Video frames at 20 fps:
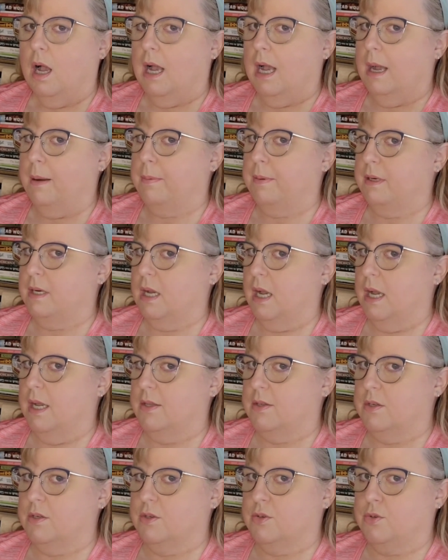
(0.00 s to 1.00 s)

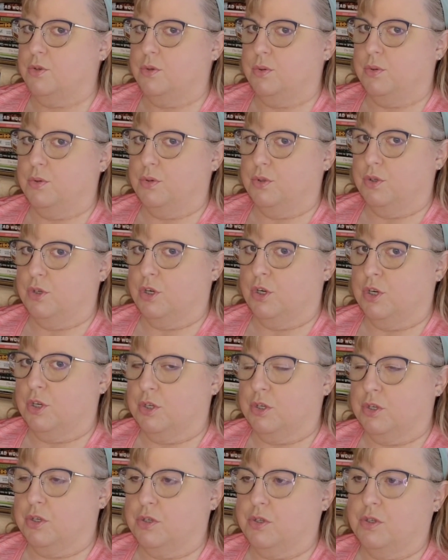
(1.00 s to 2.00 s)
appetizers to
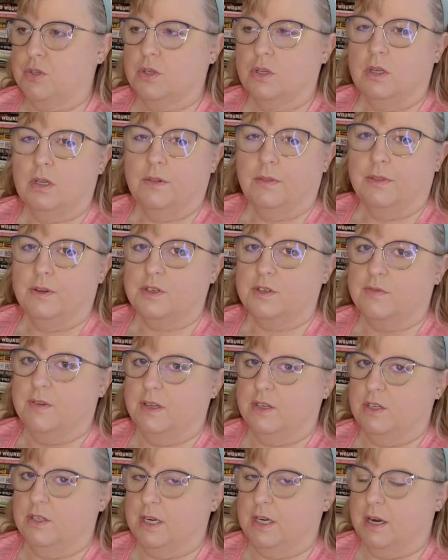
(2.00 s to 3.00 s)
desserts. There's
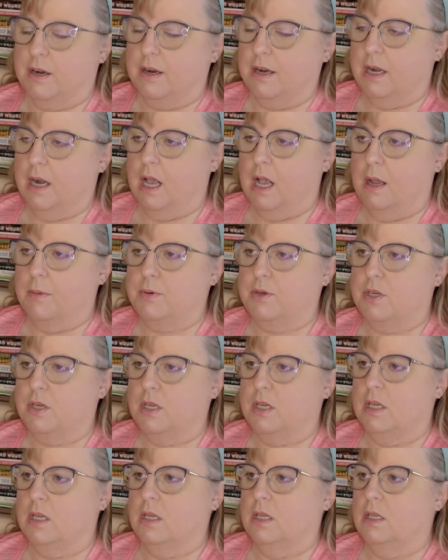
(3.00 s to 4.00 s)
vegetarian
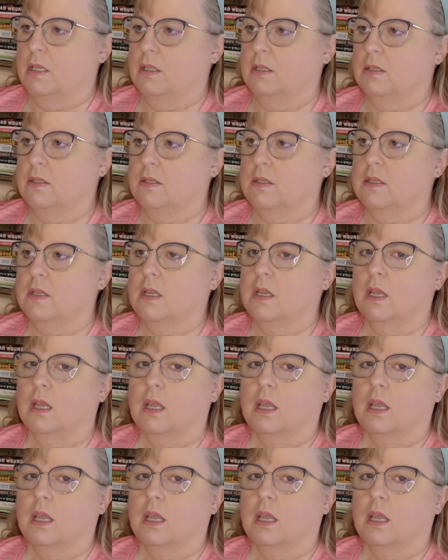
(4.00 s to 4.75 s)
options.